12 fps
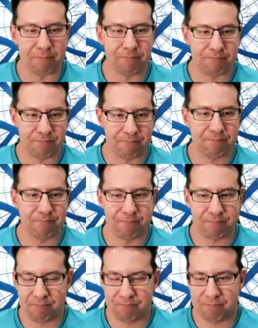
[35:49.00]

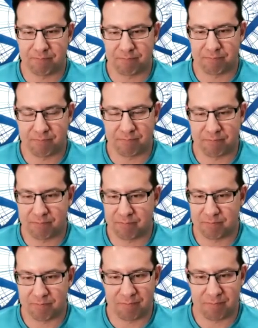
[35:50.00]

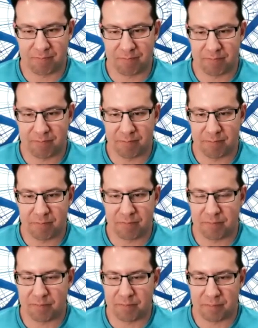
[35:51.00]

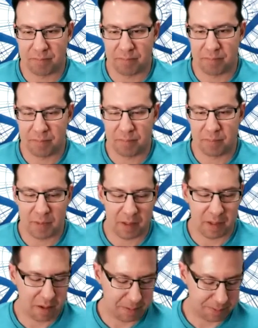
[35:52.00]

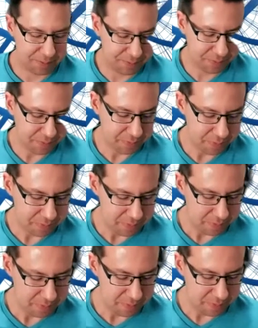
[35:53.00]

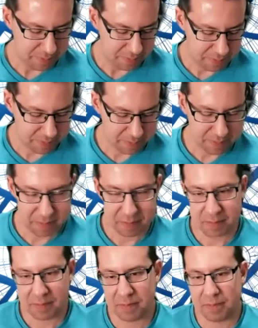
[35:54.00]

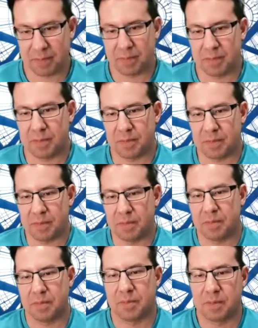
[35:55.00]

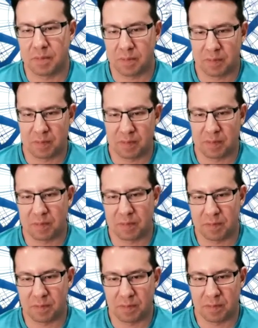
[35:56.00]
This person isn't speaking.